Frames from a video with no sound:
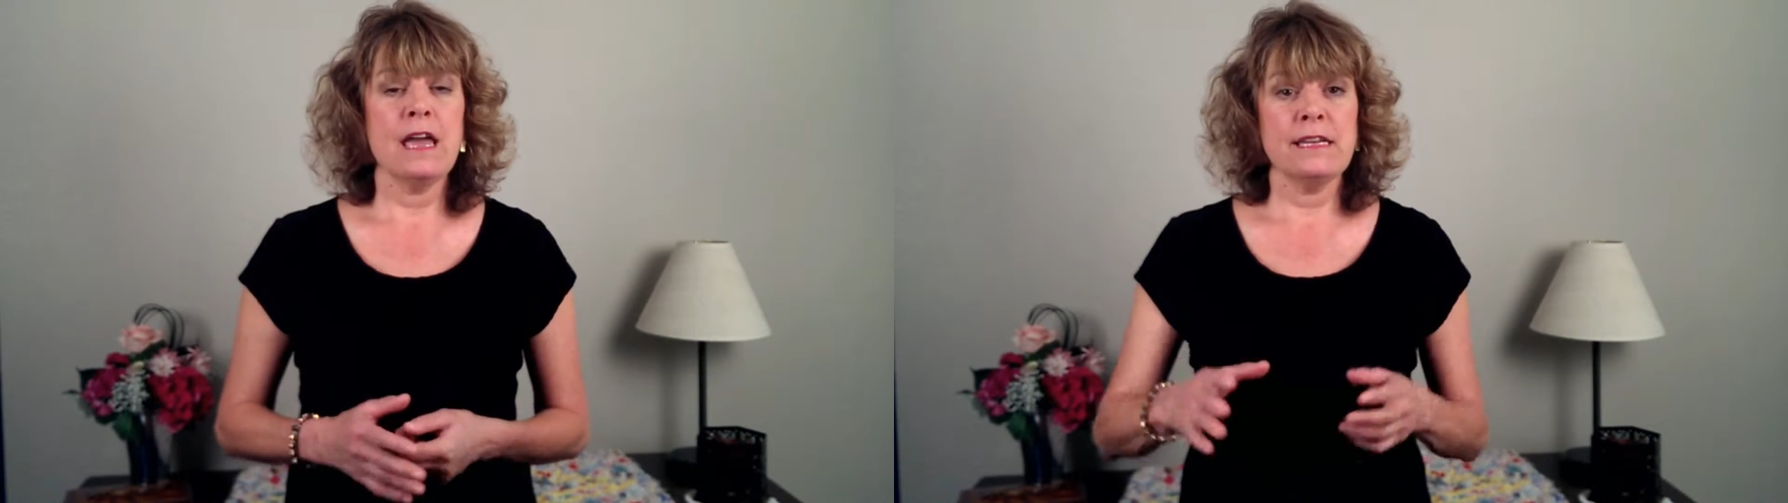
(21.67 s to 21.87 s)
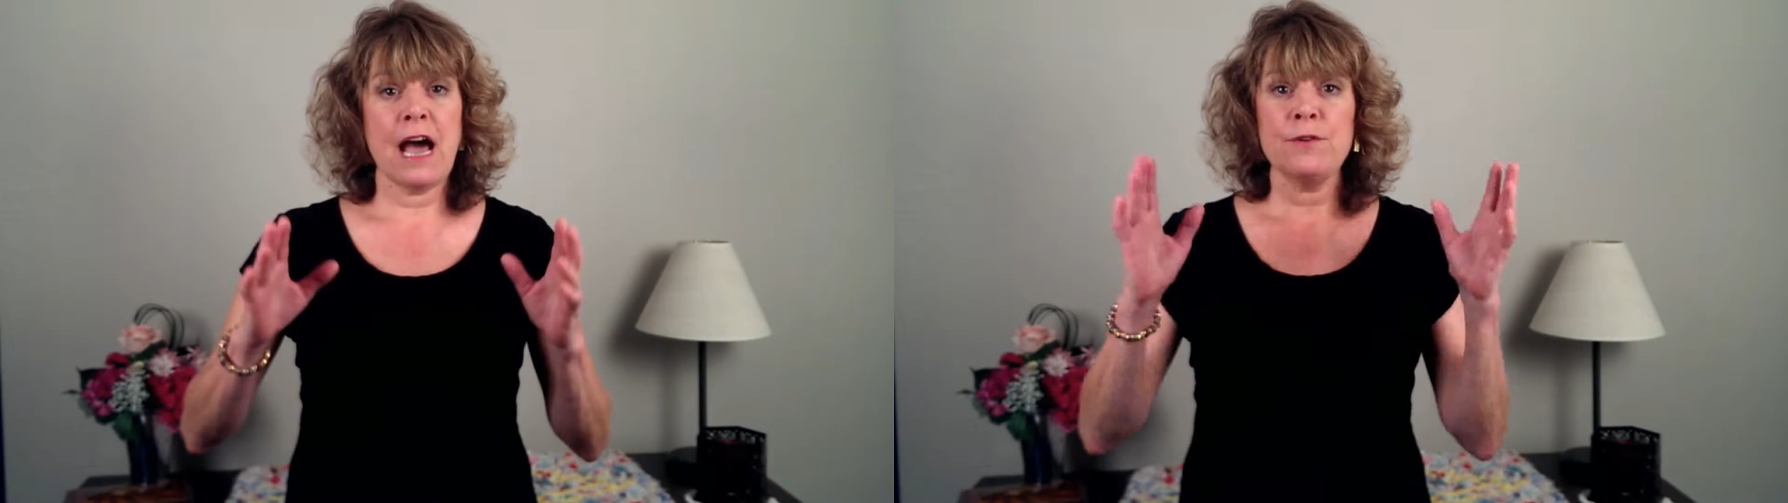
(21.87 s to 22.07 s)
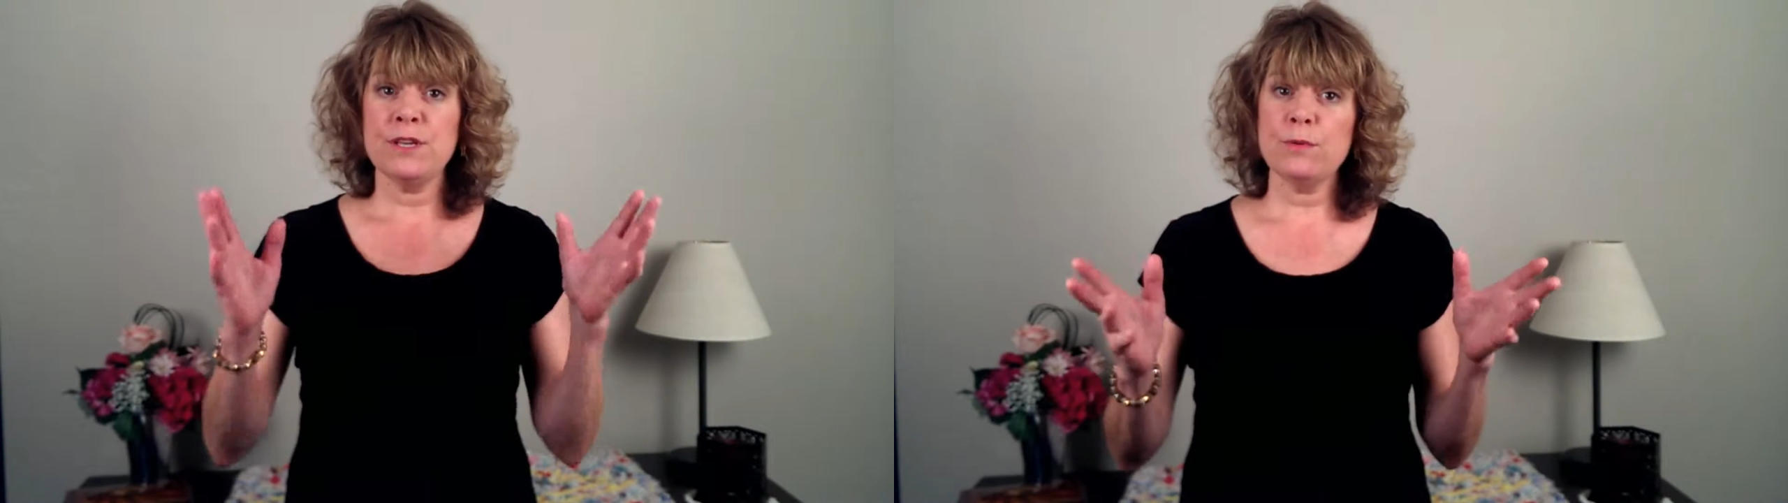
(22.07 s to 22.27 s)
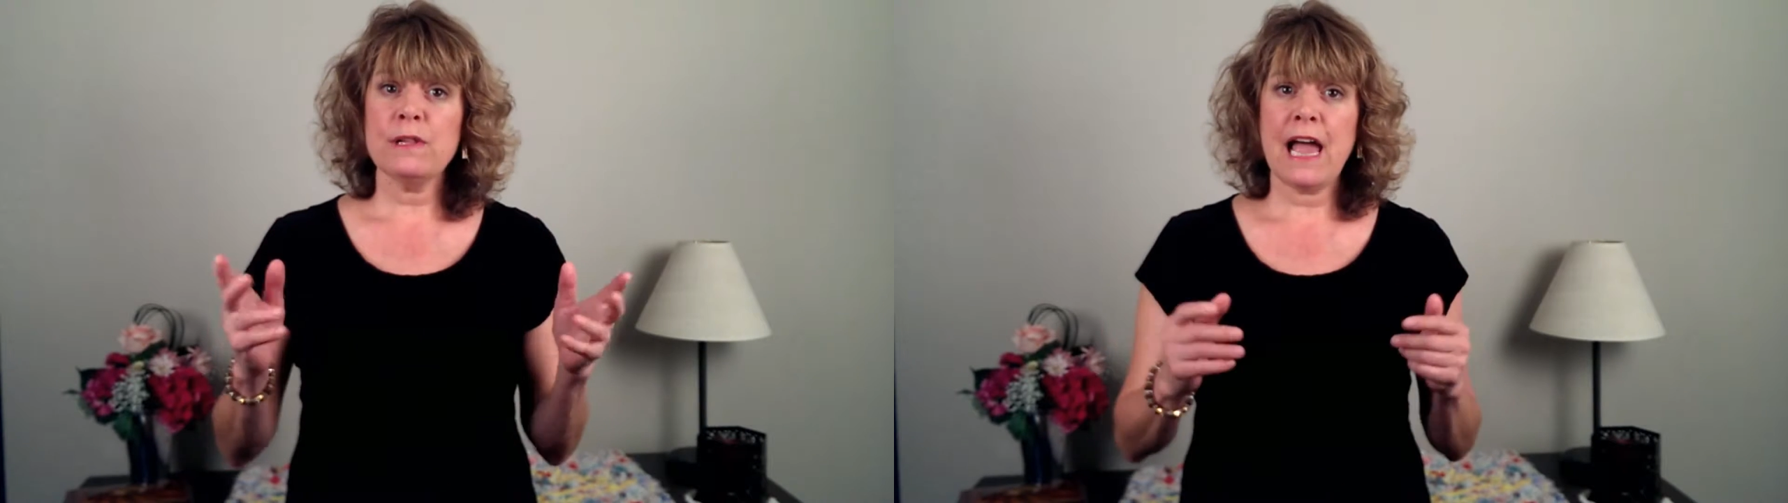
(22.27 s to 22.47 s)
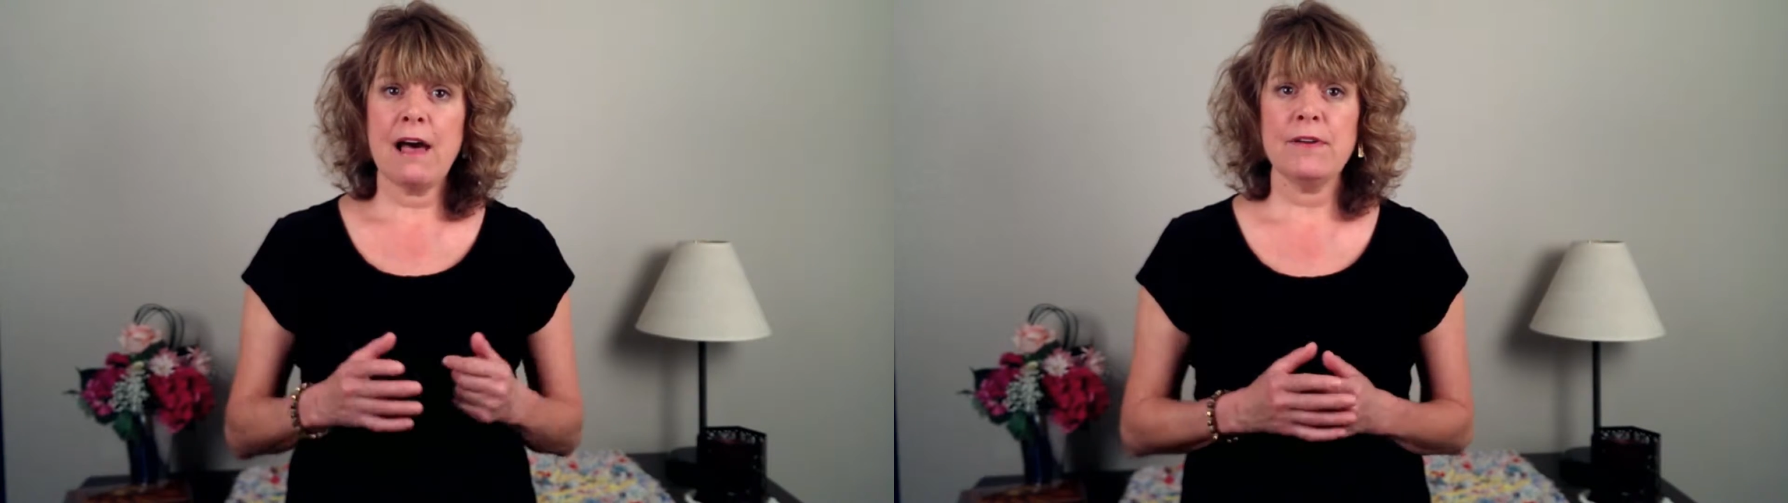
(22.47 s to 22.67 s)
Now, you
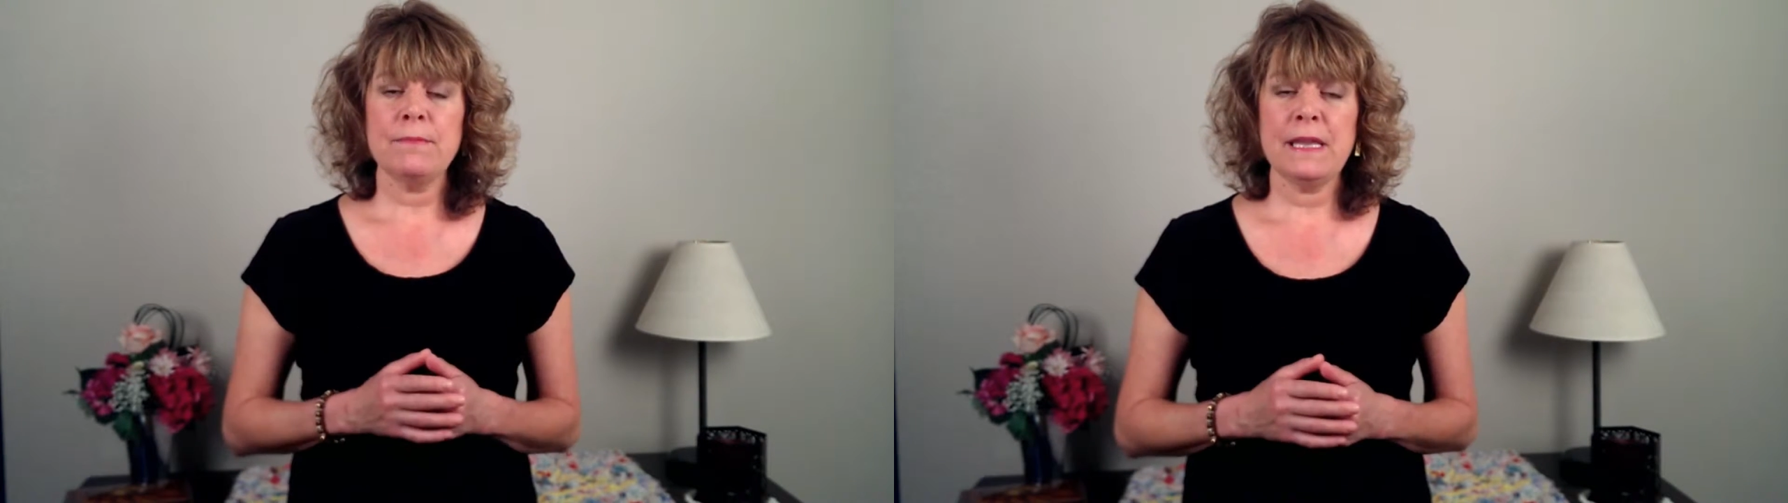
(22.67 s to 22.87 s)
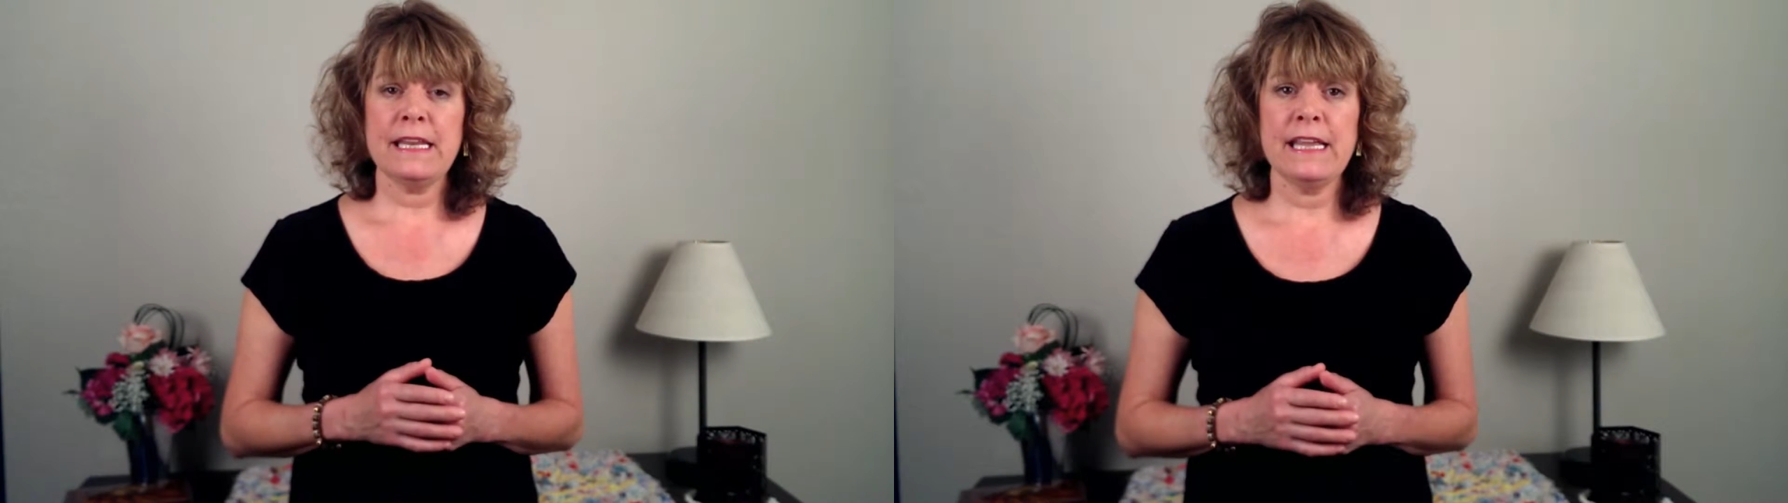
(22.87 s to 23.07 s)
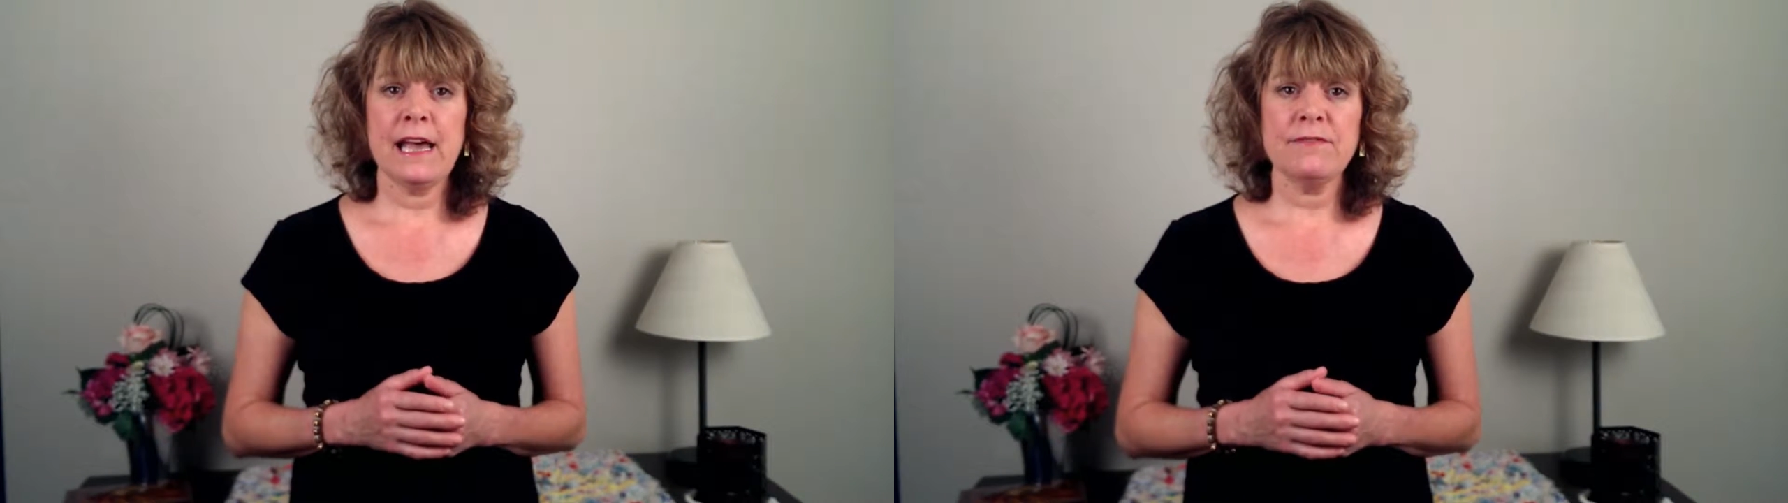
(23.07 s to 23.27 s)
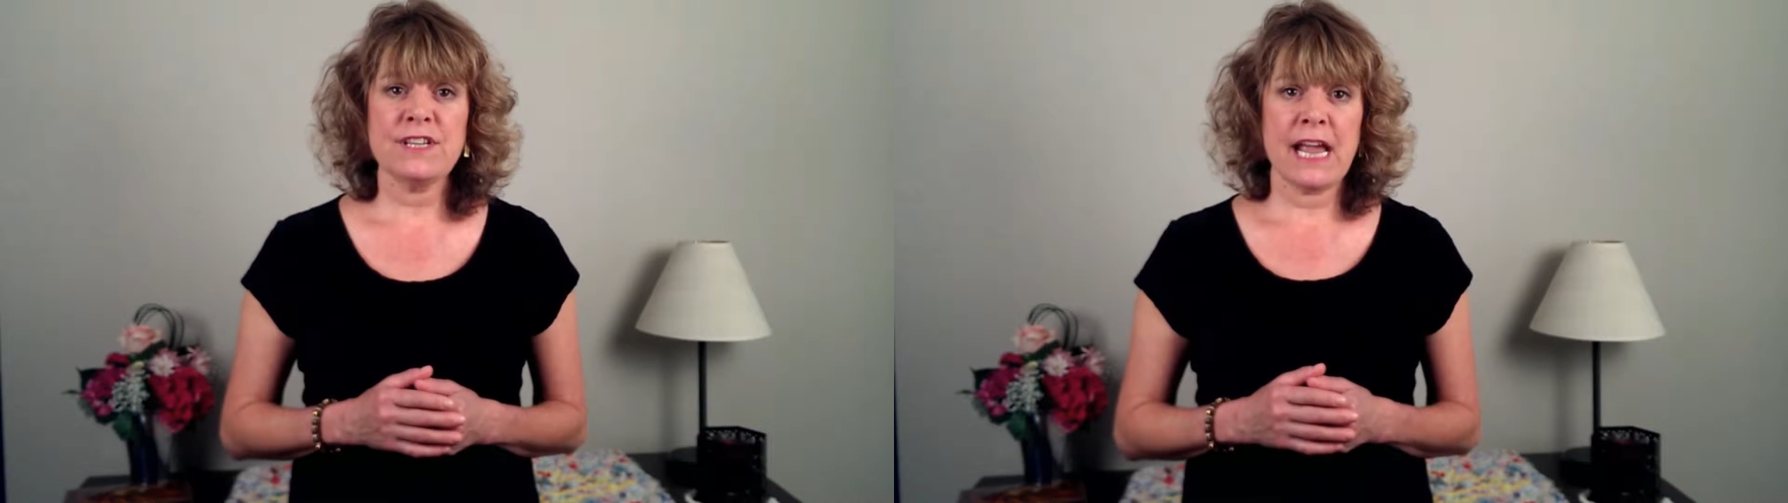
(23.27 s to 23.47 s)
will have a PDF